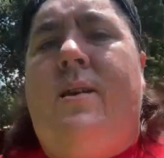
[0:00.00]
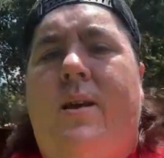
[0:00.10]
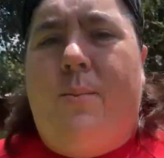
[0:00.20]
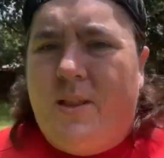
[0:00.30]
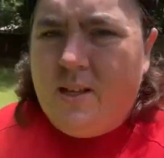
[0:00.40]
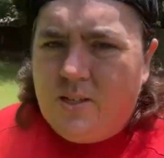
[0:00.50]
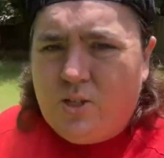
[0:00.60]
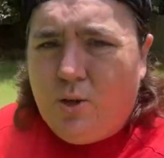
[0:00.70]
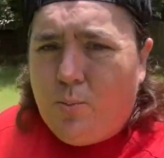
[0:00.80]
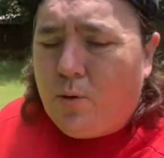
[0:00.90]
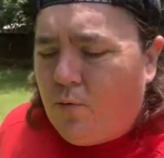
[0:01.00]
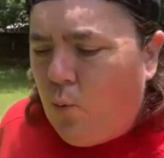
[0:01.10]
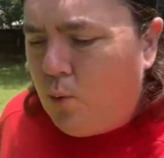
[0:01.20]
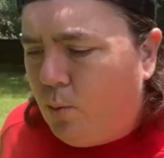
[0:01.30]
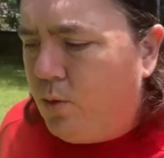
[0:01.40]
I mean, that's super
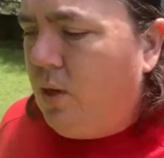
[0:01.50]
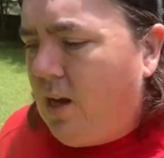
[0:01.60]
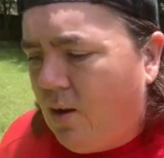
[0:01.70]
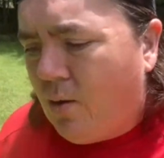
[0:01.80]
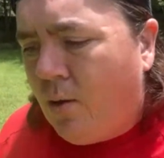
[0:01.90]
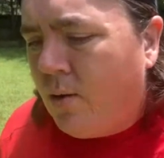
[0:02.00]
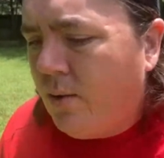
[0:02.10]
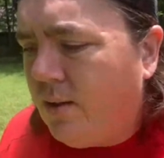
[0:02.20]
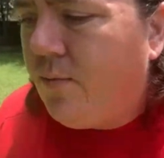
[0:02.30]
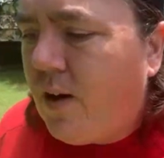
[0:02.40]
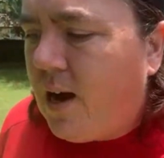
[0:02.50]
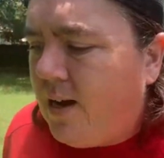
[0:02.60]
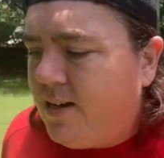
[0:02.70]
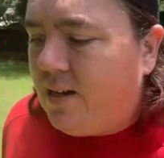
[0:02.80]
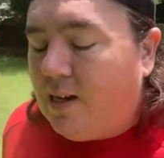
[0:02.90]
affordable. You can't hardly
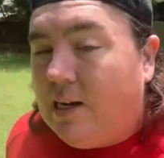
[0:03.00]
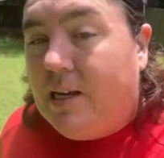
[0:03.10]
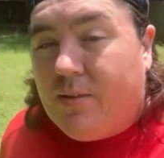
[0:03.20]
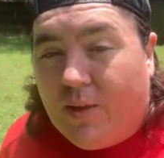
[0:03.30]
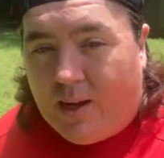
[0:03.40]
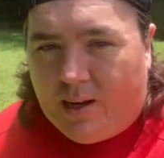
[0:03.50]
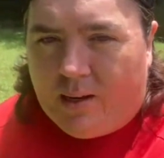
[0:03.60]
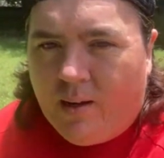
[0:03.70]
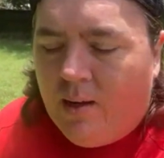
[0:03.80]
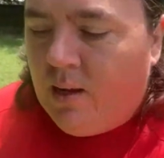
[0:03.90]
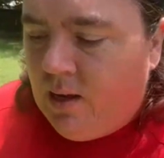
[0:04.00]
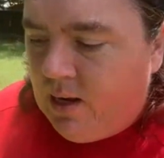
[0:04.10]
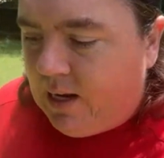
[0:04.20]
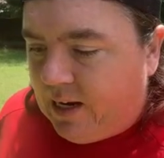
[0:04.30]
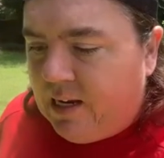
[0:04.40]
find anything
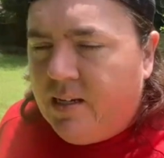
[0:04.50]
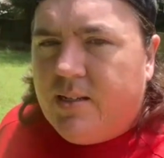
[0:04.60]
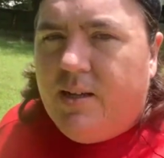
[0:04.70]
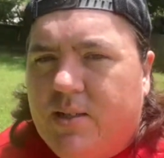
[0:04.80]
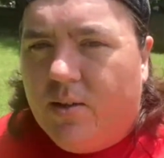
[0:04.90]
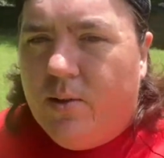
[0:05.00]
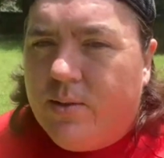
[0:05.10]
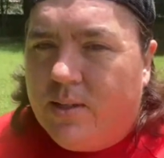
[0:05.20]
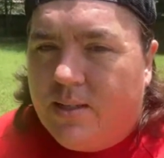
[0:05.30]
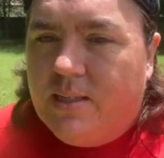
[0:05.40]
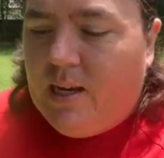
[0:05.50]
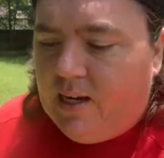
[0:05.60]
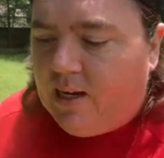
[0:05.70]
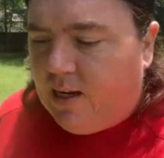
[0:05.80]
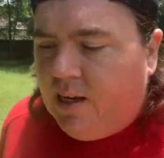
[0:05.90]
in Tuscaloosa
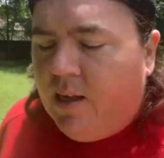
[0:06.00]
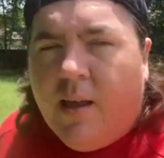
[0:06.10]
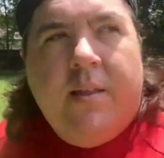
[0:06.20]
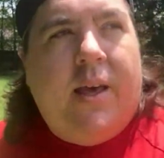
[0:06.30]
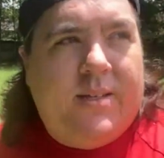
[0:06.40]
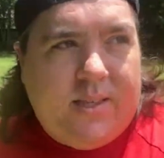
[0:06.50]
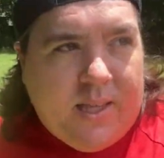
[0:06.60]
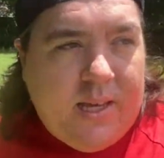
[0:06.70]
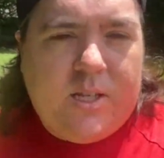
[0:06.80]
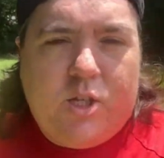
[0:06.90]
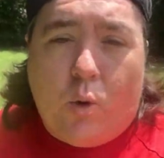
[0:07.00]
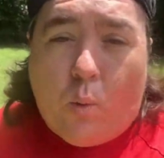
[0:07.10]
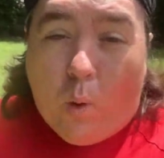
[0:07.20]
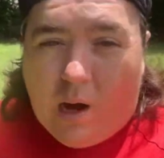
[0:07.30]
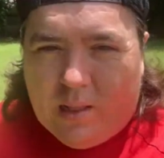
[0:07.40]
City that's this
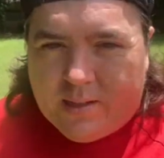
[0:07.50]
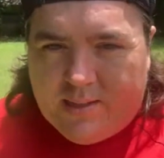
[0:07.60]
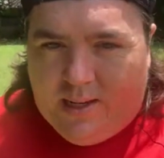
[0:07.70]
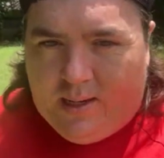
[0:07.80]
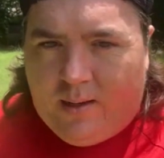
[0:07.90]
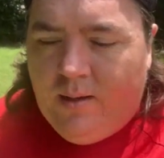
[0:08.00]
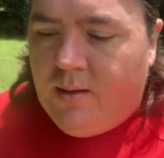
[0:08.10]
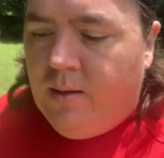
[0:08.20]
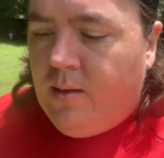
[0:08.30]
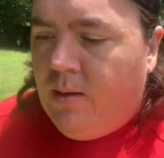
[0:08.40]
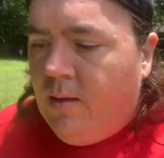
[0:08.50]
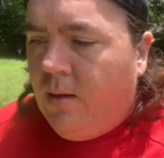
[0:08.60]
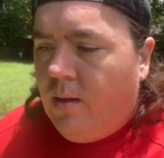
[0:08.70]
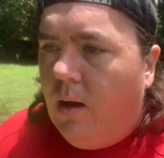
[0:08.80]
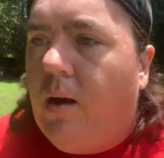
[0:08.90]
quality
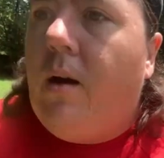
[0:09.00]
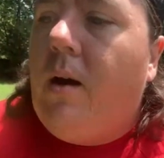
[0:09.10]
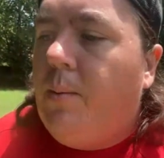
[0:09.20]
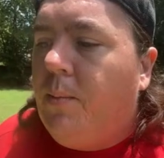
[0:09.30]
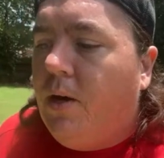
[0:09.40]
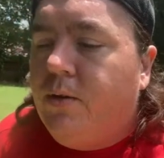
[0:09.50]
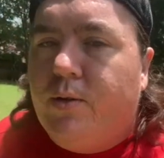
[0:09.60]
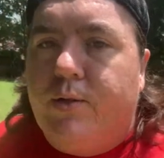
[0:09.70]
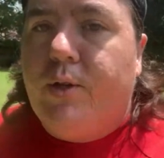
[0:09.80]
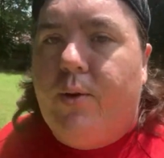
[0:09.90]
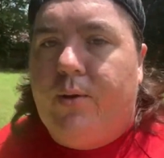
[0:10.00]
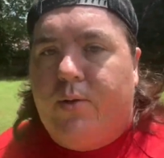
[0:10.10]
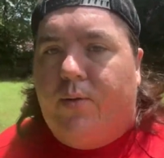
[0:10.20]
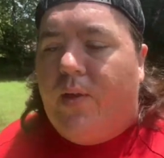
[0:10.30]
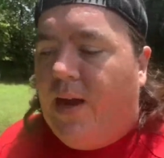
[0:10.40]
under
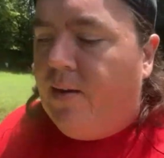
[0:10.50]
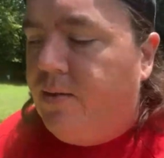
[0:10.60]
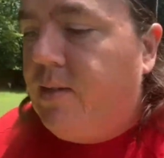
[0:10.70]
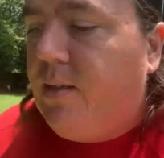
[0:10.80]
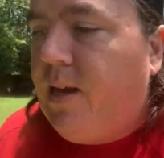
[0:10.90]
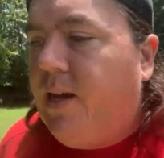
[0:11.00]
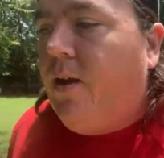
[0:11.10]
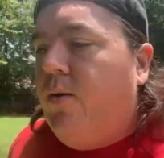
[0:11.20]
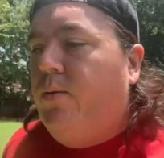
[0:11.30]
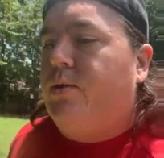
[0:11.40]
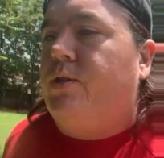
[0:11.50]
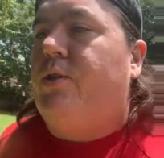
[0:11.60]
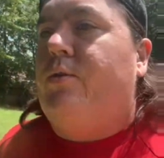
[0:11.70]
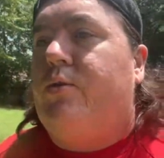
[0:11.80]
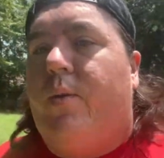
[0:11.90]
$200,000. They go to
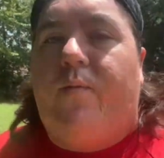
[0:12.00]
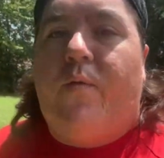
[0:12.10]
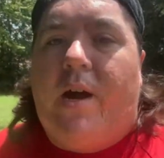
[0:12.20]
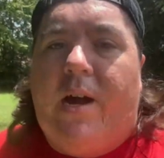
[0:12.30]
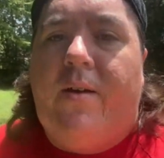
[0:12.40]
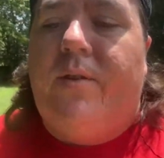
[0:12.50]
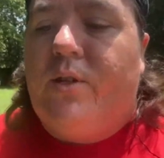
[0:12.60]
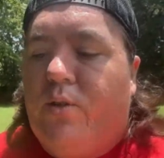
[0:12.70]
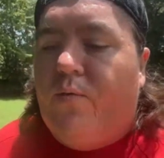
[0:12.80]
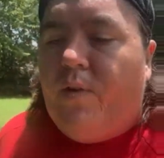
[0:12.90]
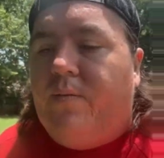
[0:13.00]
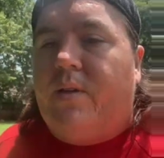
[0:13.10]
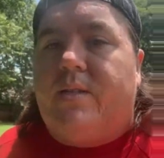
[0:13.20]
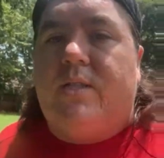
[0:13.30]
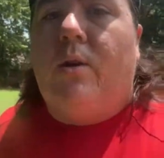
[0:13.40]
$225,000 and
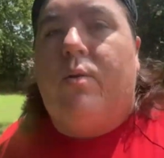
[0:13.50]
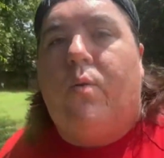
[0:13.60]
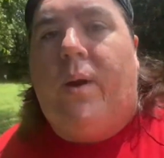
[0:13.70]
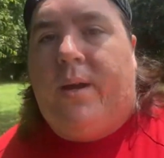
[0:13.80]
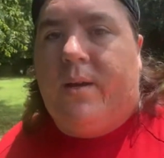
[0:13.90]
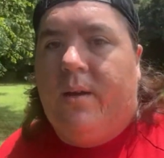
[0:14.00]
$250,000 so quick.